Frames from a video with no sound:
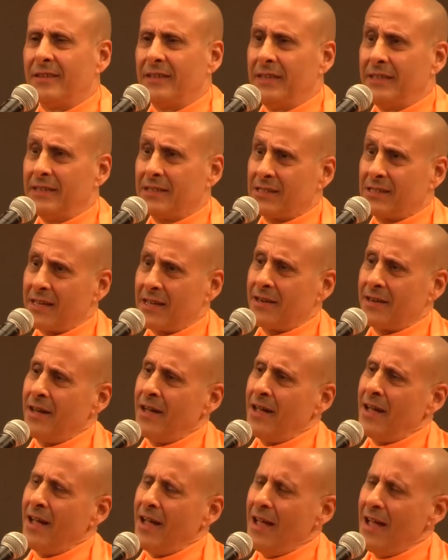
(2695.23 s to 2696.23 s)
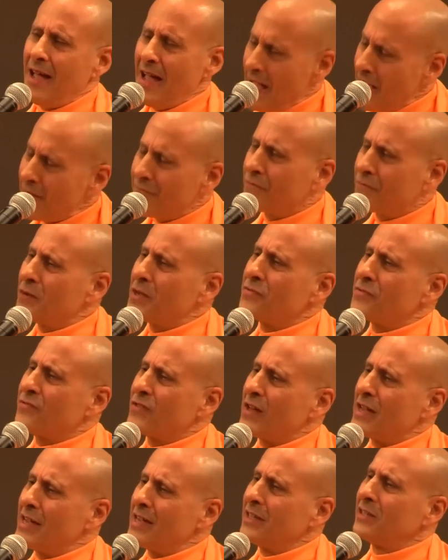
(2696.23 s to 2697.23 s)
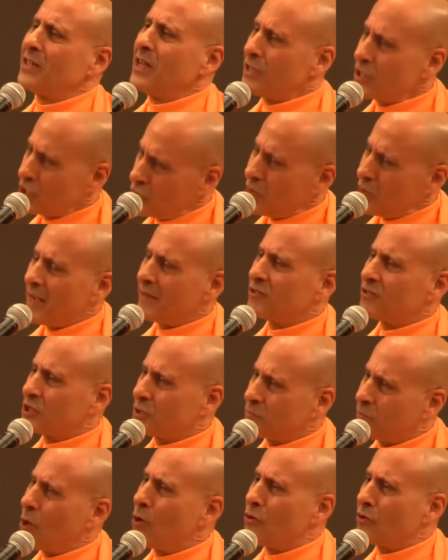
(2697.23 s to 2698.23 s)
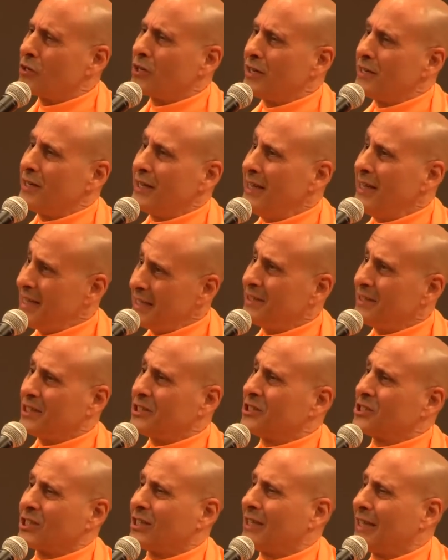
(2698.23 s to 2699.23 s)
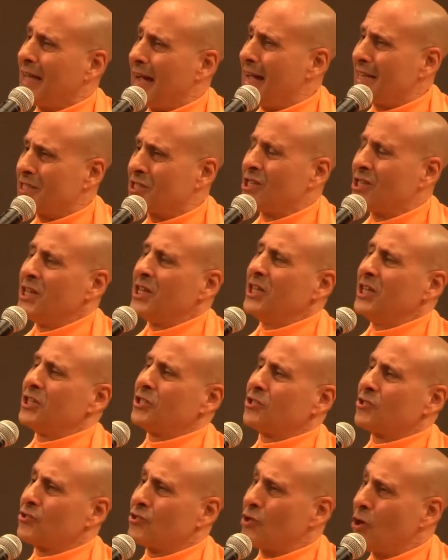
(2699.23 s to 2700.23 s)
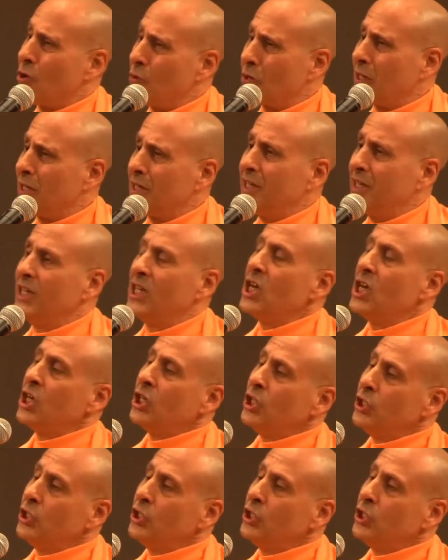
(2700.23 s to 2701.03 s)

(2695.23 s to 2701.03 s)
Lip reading: He said, "Everything that you have spoken in this class is totally